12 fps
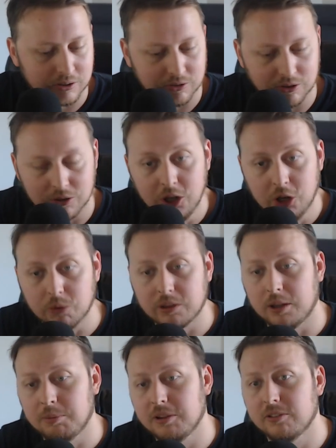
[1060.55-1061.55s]
So with
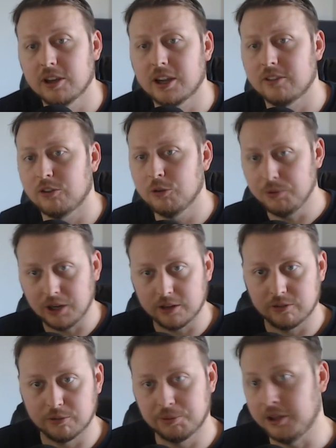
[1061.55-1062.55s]
that being said, guys, I hope you
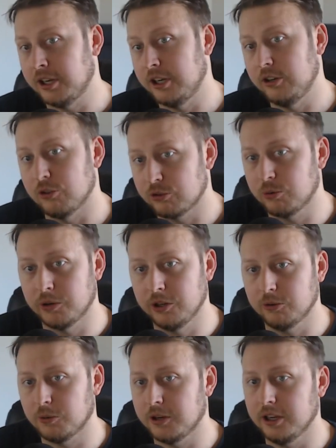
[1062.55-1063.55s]
guys are planning your
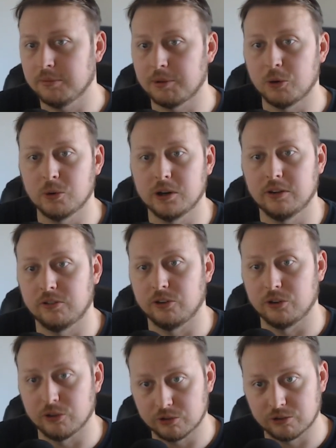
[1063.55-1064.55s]
2020 about what it is
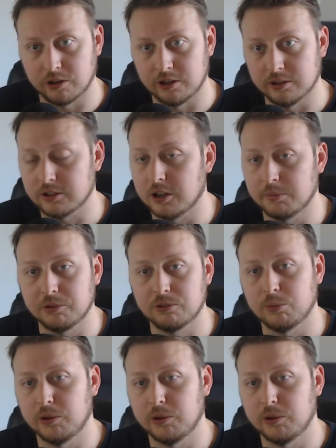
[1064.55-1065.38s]
you're trying to accomplish,